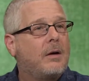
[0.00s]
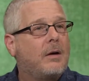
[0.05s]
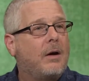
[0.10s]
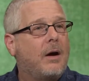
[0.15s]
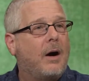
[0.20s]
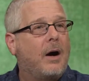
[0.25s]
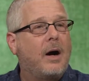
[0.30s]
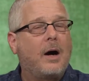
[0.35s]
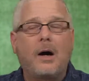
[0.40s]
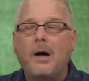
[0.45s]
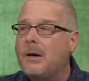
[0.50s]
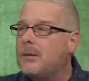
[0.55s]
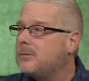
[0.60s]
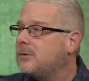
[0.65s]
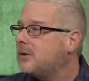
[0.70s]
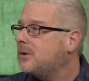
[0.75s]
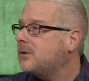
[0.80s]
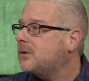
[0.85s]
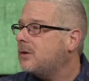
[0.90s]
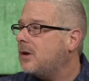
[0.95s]
I'm
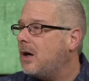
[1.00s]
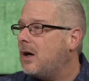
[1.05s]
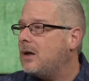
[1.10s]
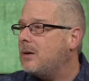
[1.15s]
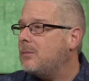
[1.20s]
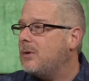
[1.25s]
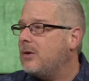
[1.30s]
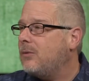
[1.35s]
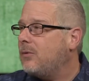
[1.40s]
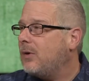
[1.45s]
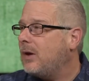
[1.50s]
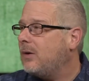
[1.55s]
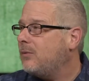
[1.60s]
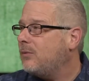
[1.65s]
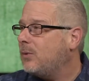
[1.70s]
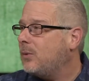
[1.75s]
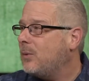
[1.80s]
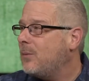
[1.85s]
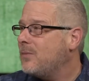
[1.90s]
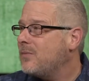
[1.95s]
just trying to be
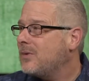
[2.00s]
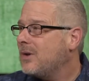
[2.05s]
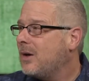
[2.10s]
faithful.